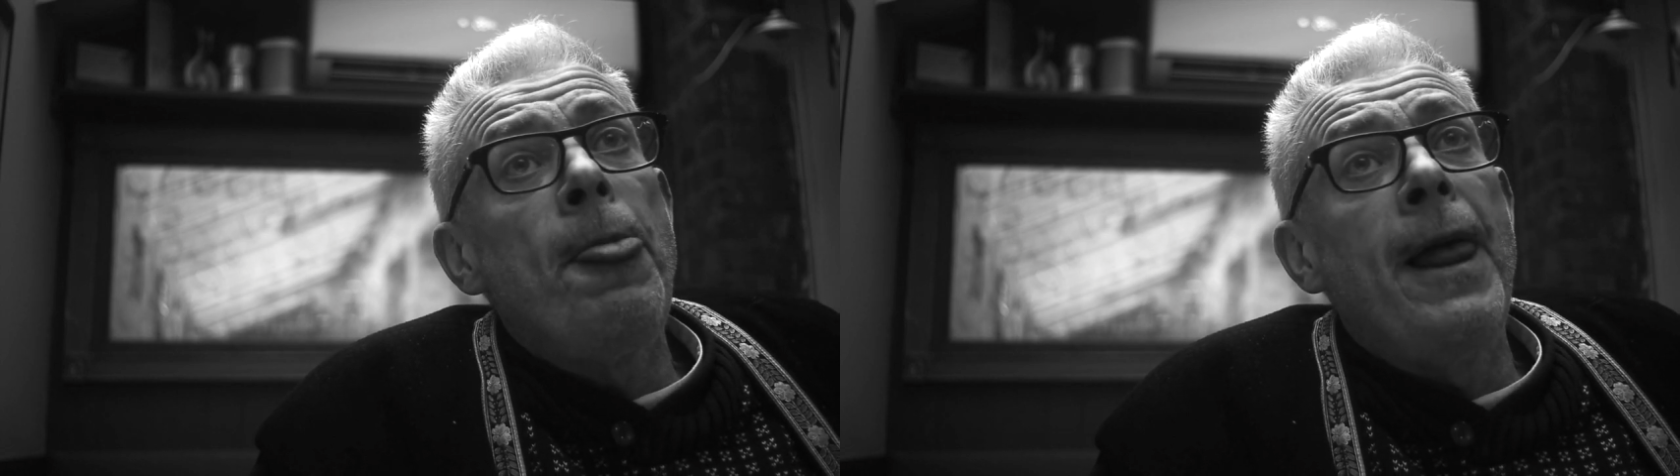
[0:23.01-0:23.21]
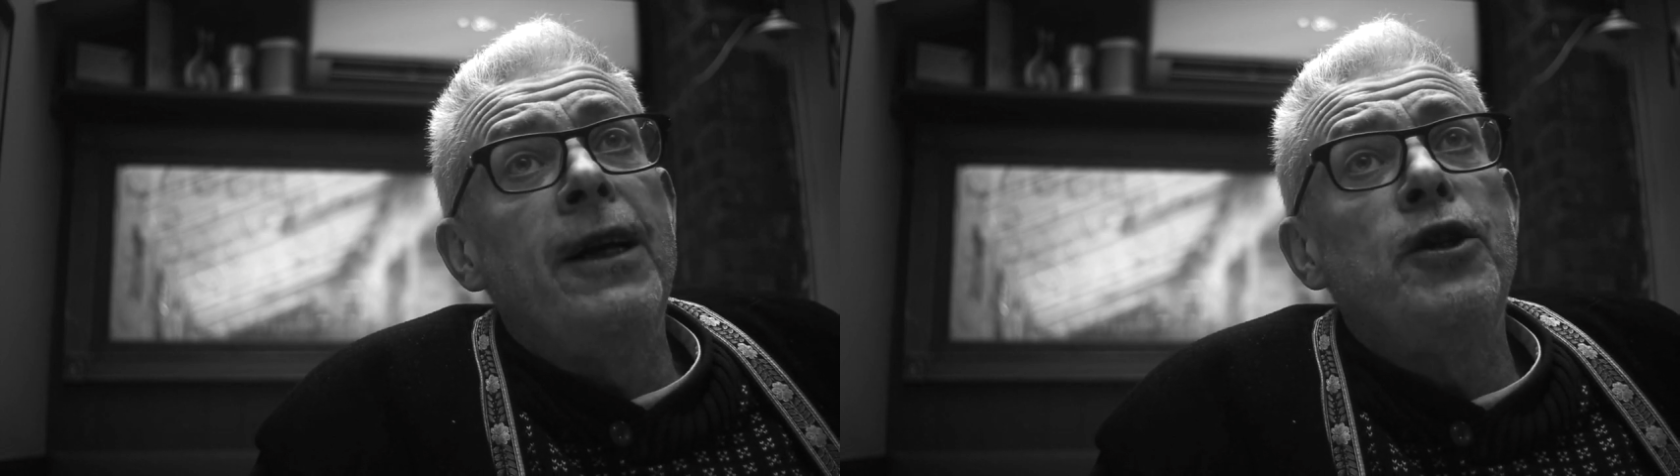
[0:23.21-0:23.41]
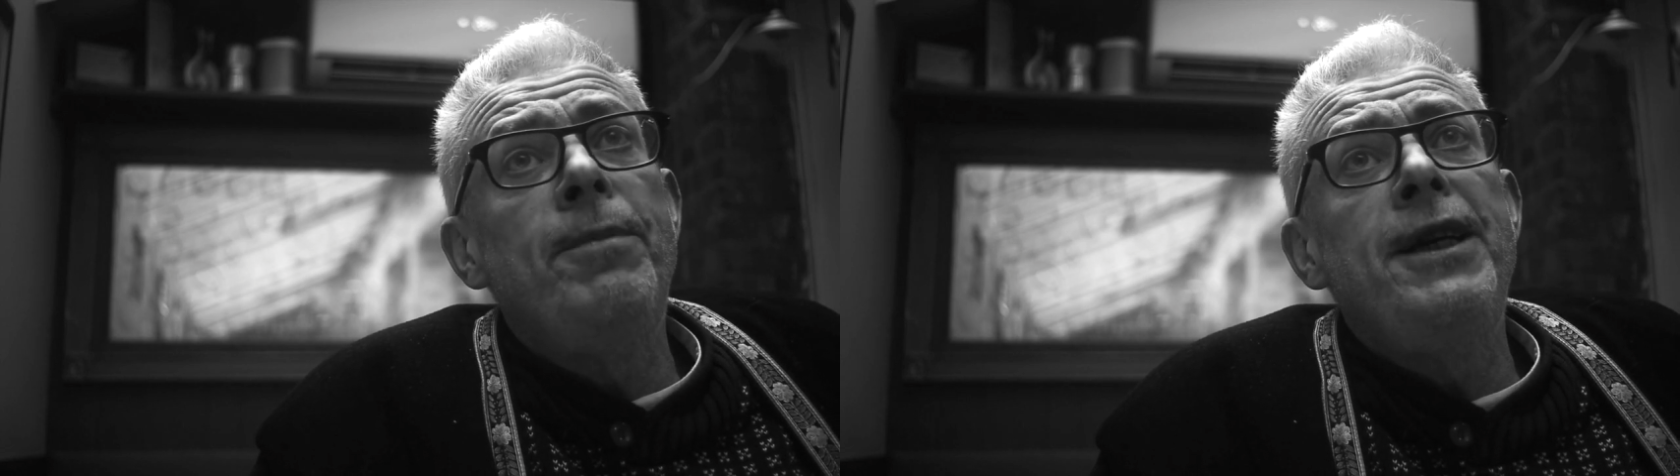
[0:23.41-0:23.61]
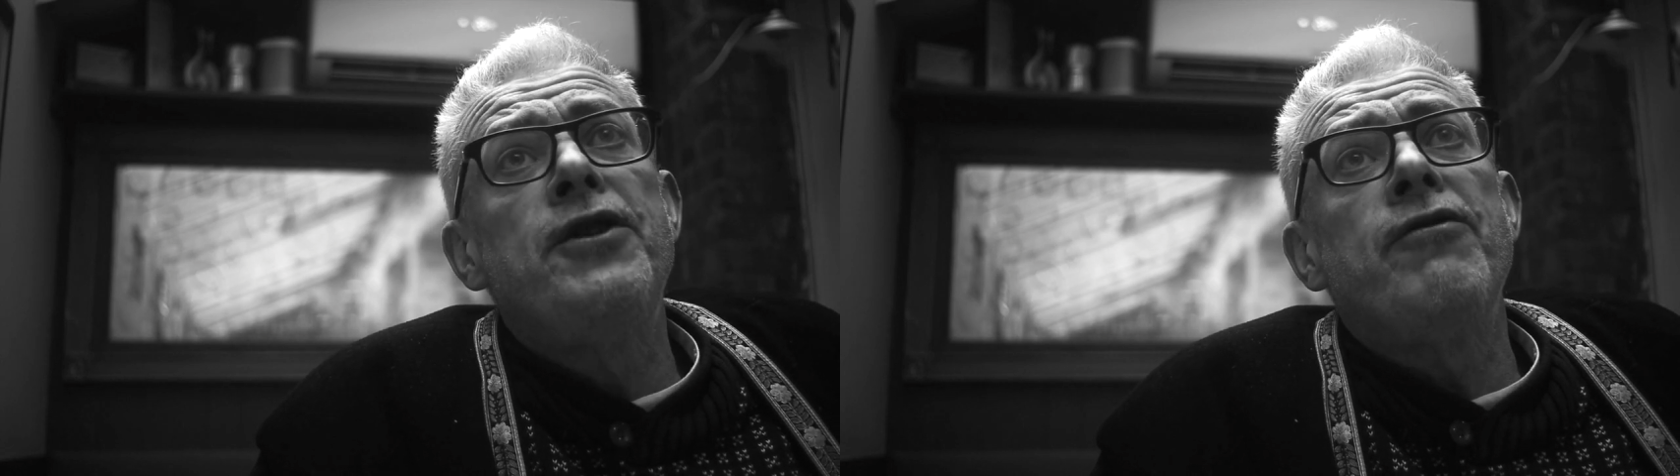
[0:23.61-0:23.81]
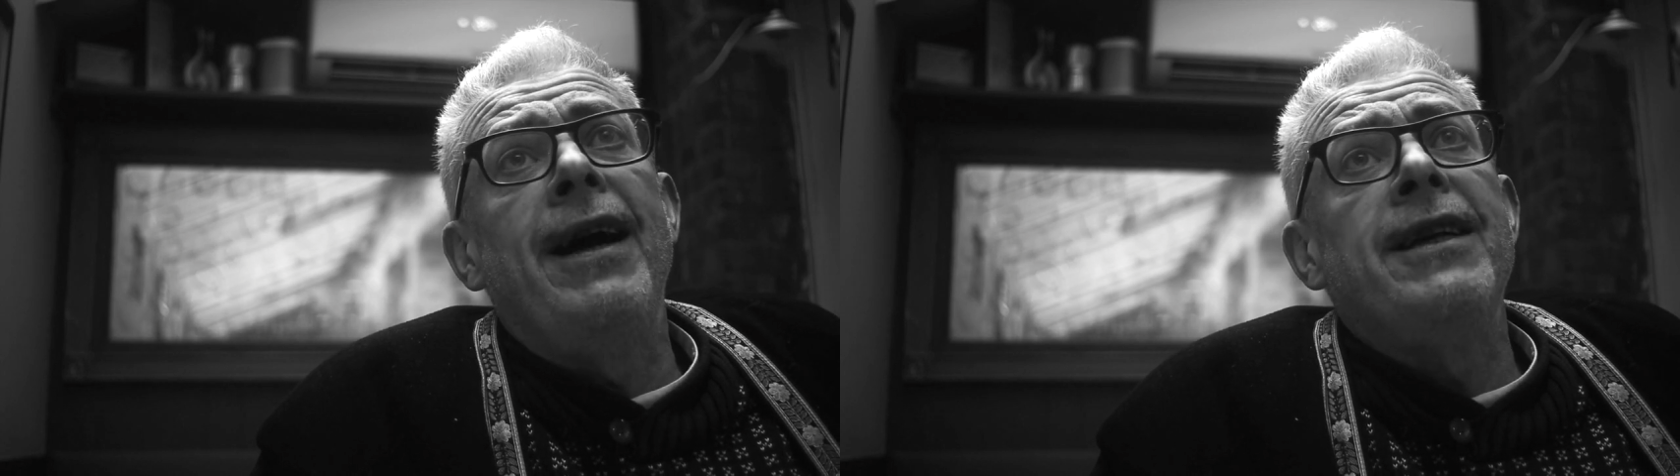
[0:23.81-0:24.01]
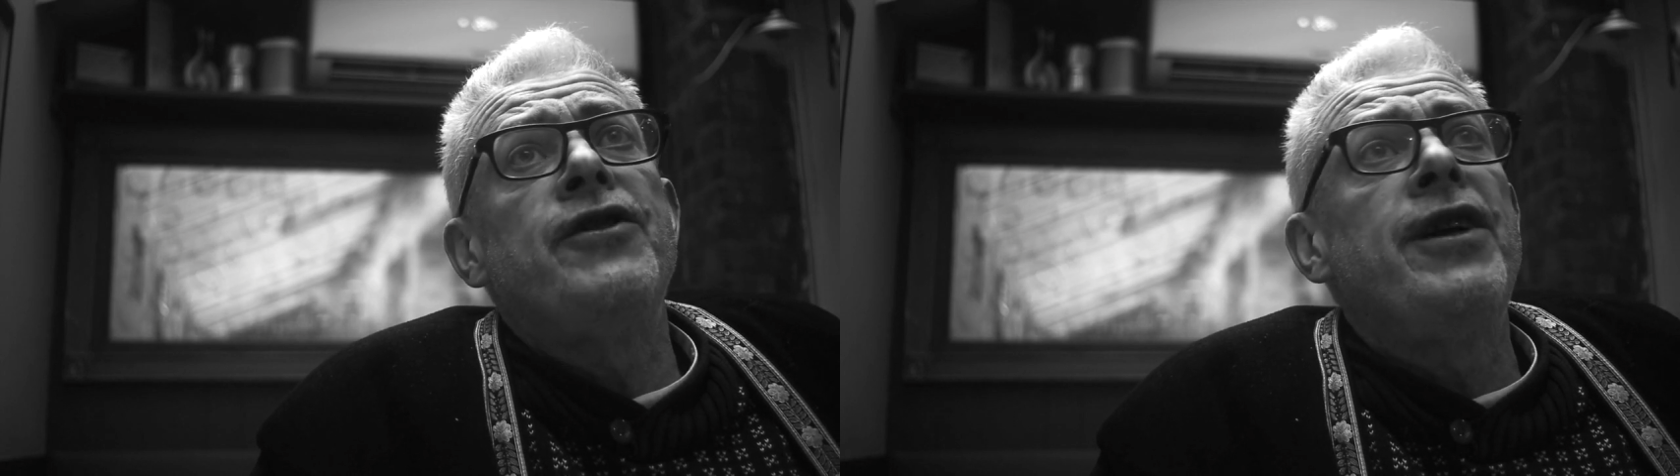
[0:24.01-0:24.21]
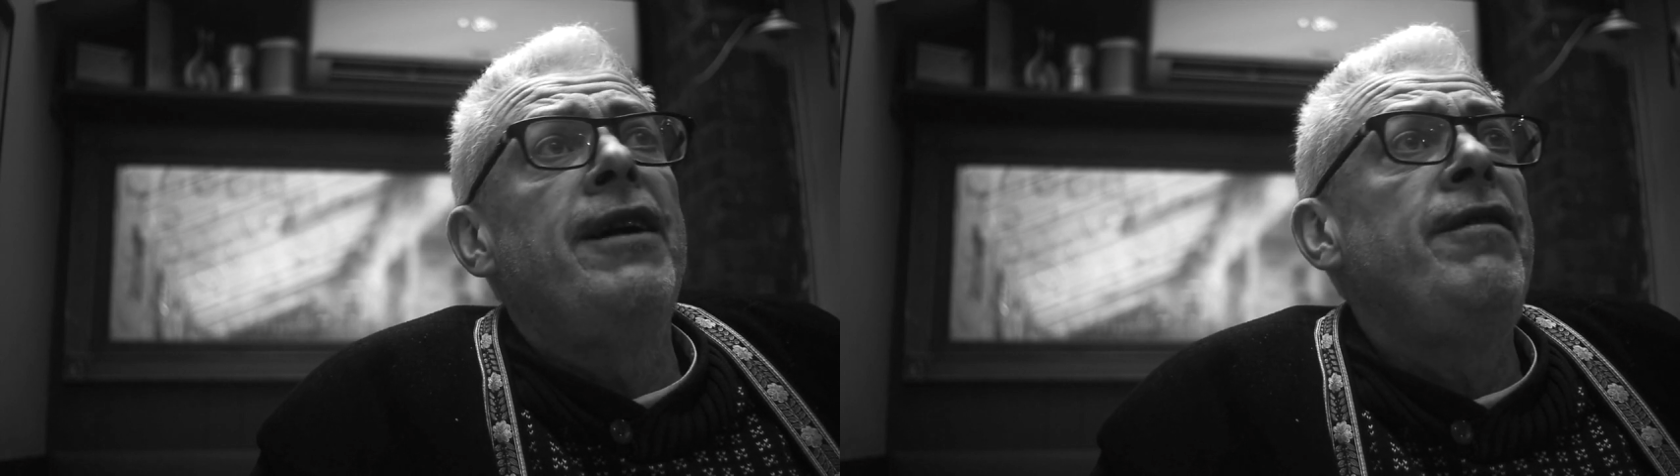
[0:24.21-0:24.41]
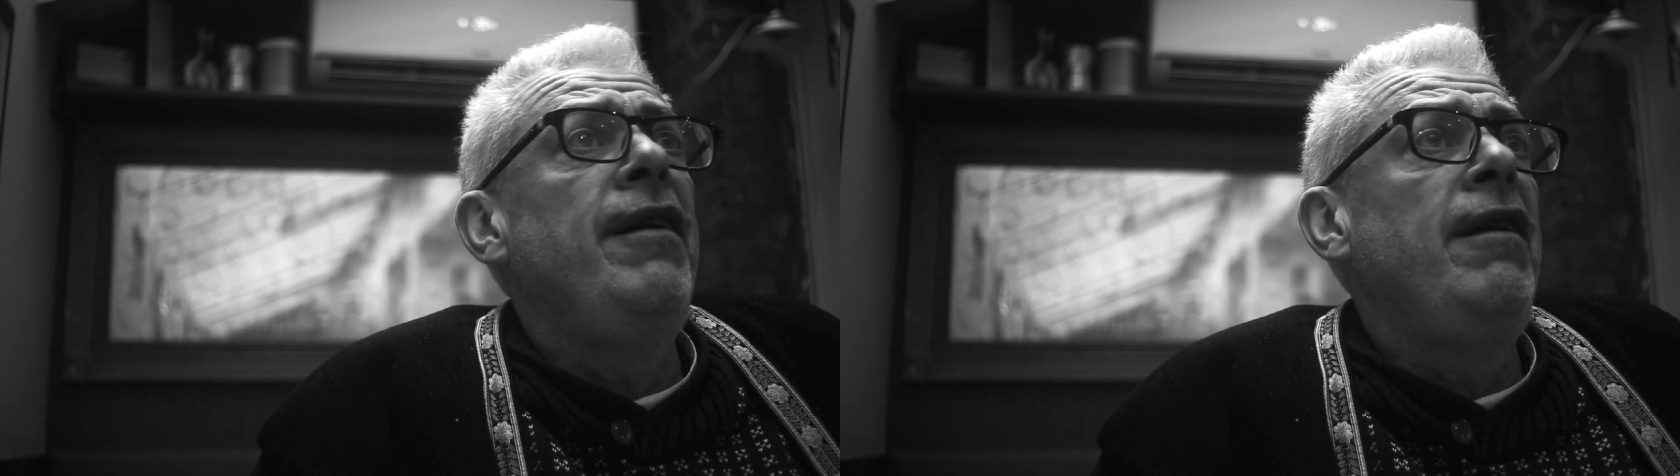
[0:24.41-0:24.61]
Now, to be stressed,
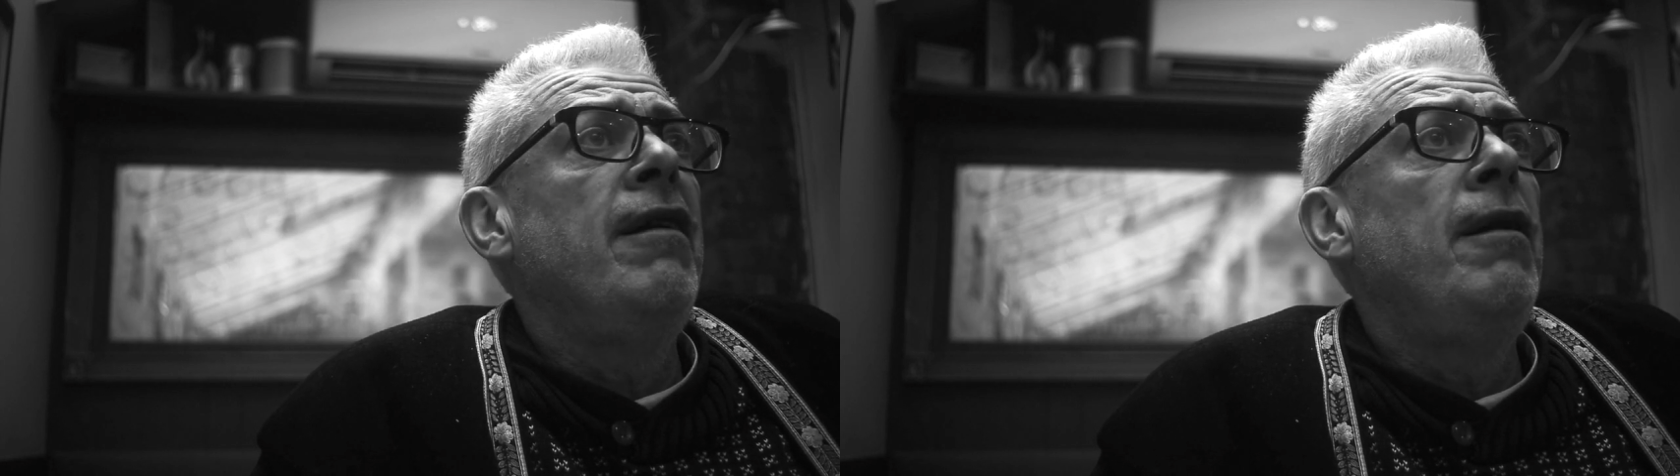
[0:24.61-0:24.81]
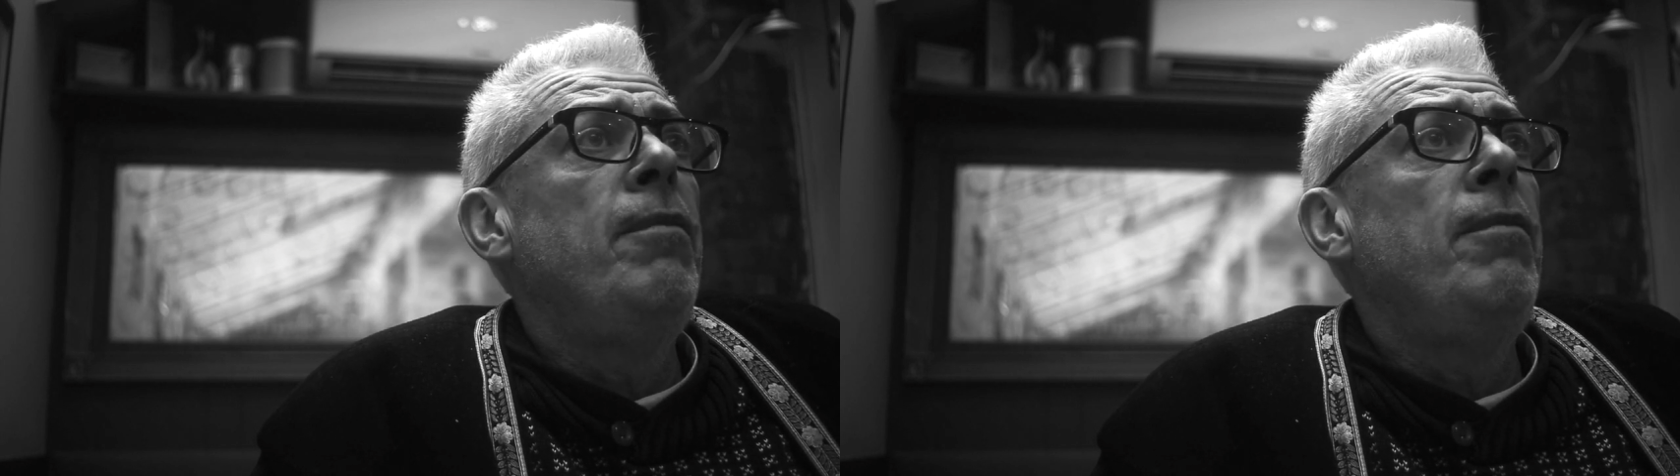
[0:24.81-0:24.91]
I think